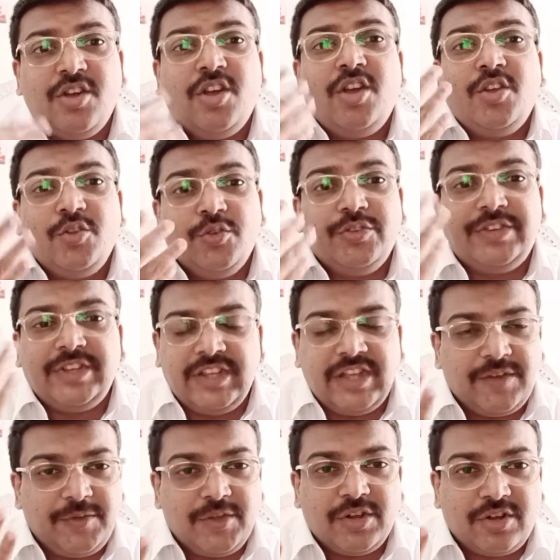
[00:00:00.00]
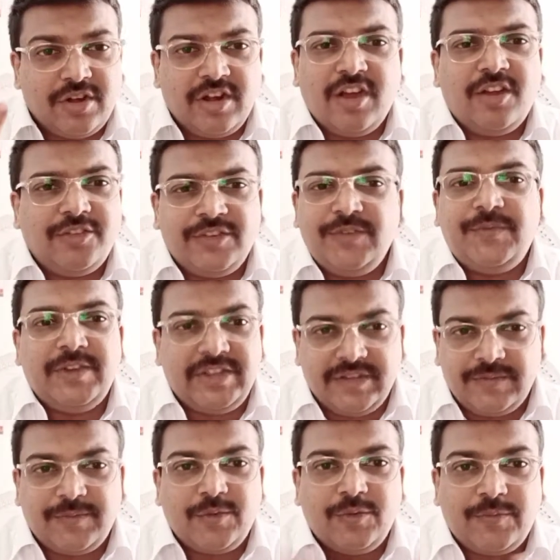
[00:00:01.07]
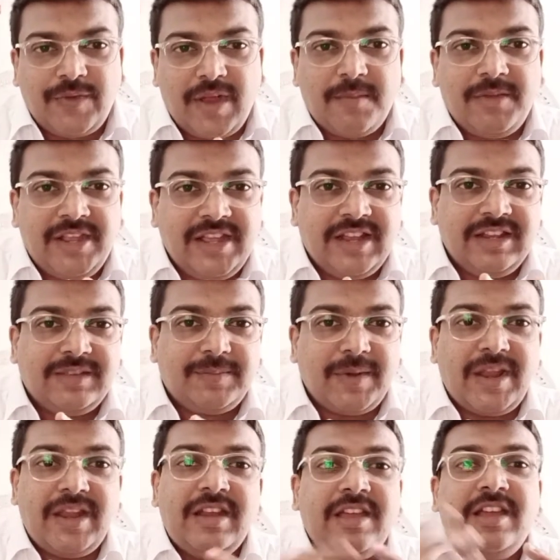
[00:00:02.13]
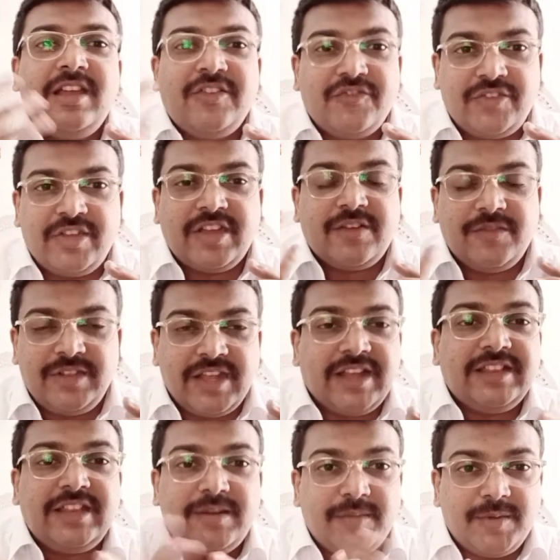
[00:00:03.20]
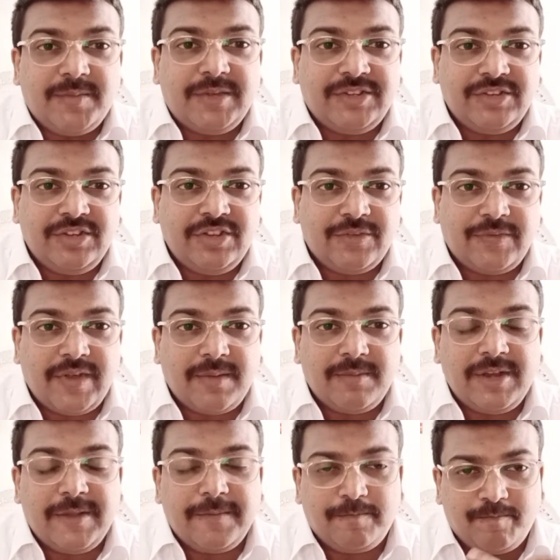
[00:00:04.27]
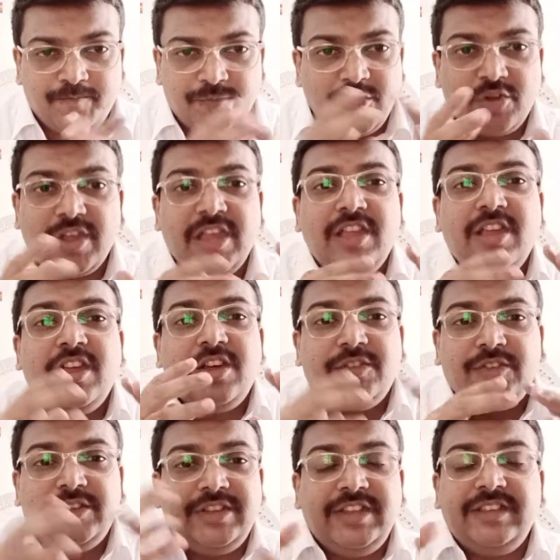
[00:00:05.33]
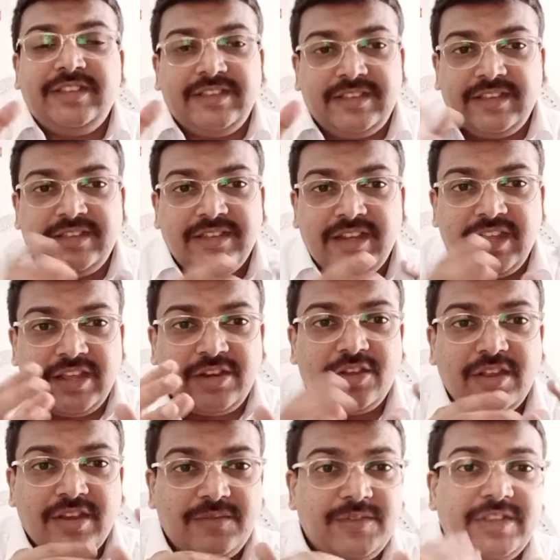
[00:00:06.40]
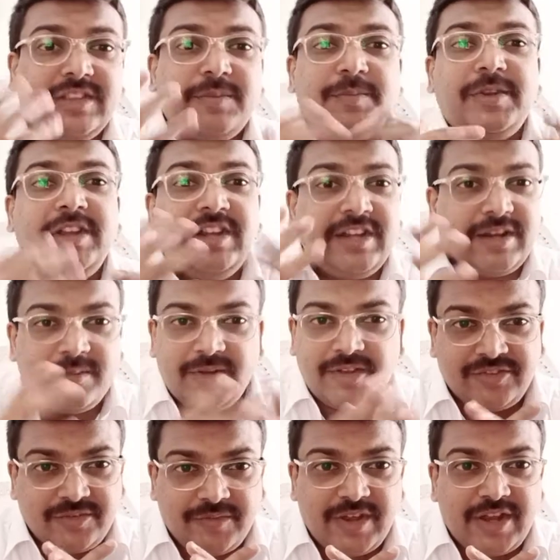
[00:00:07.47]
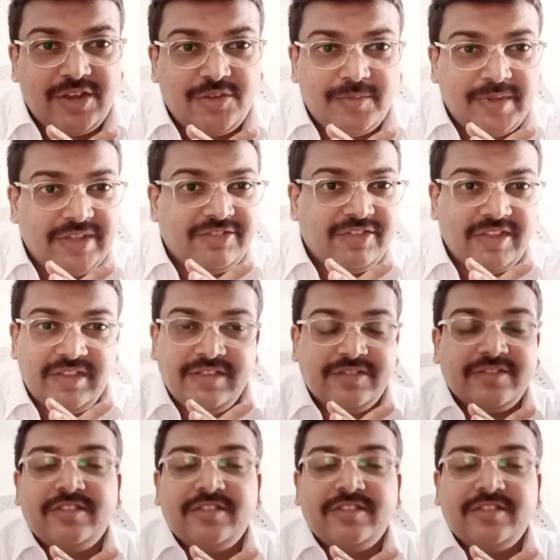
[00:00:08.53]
usage of your code, also if it's a family health plan, check with the other members in your family. Okay, so this is a scenario in which the predetermination value may change.